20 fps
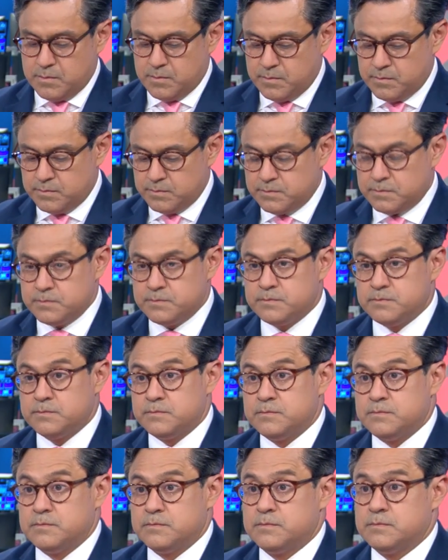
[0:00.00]

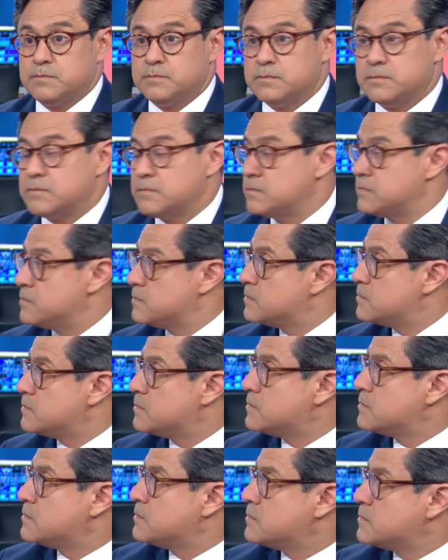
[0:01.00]

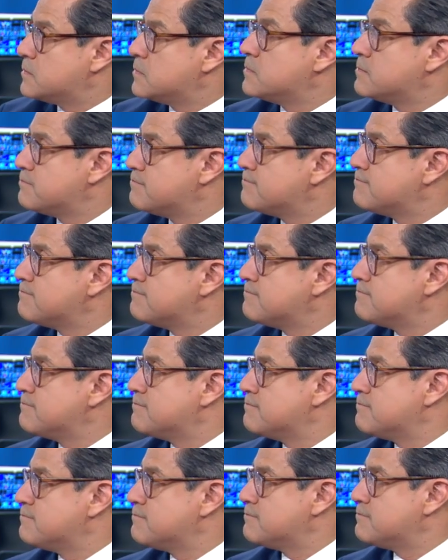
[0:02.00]

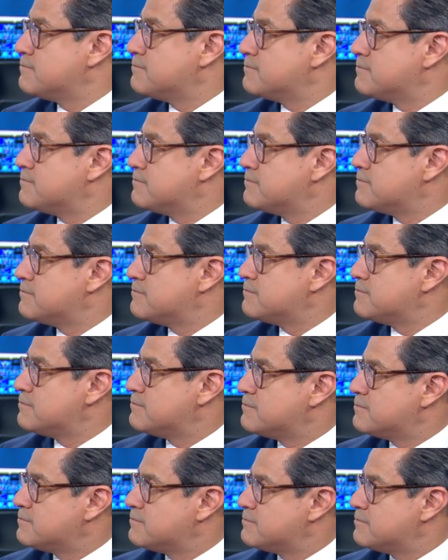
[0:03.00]

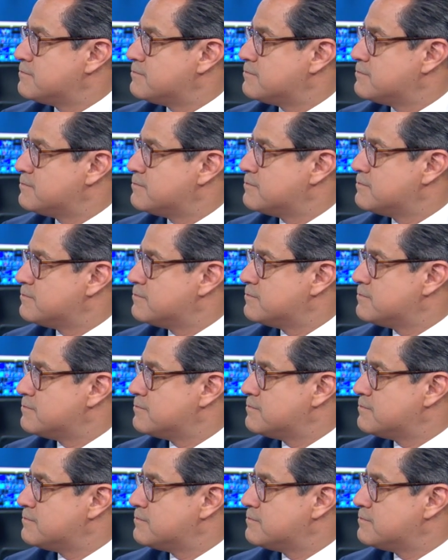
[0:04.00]
(not speaking)